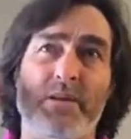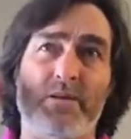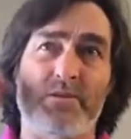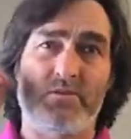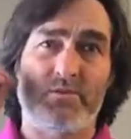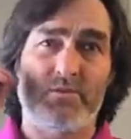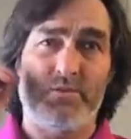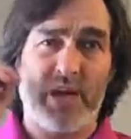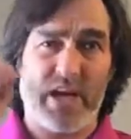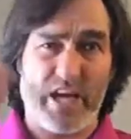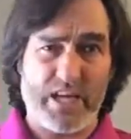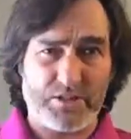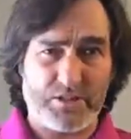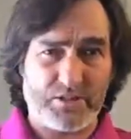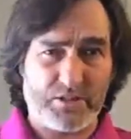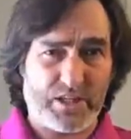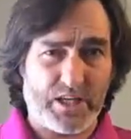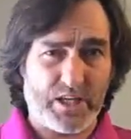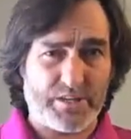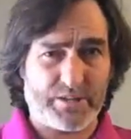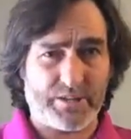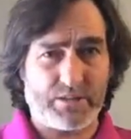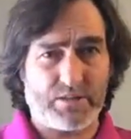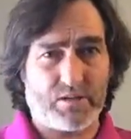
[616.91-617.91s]
to
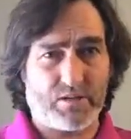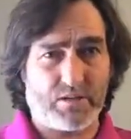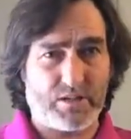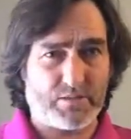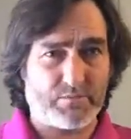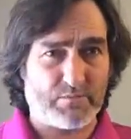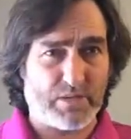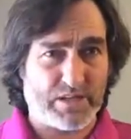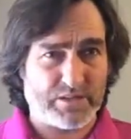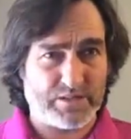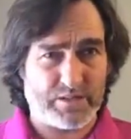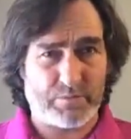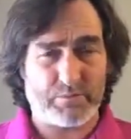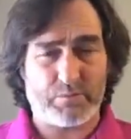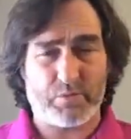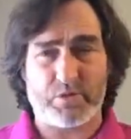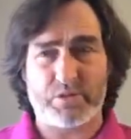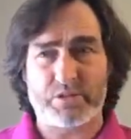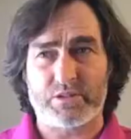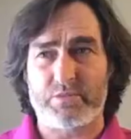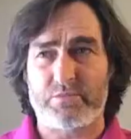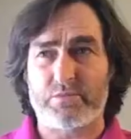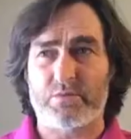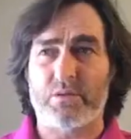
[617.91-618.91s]
educate the dog as much as
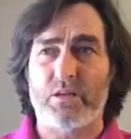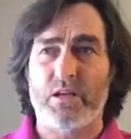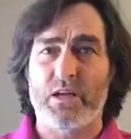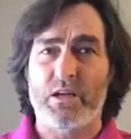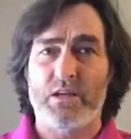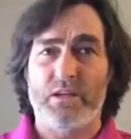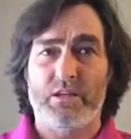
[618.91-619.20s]
possible.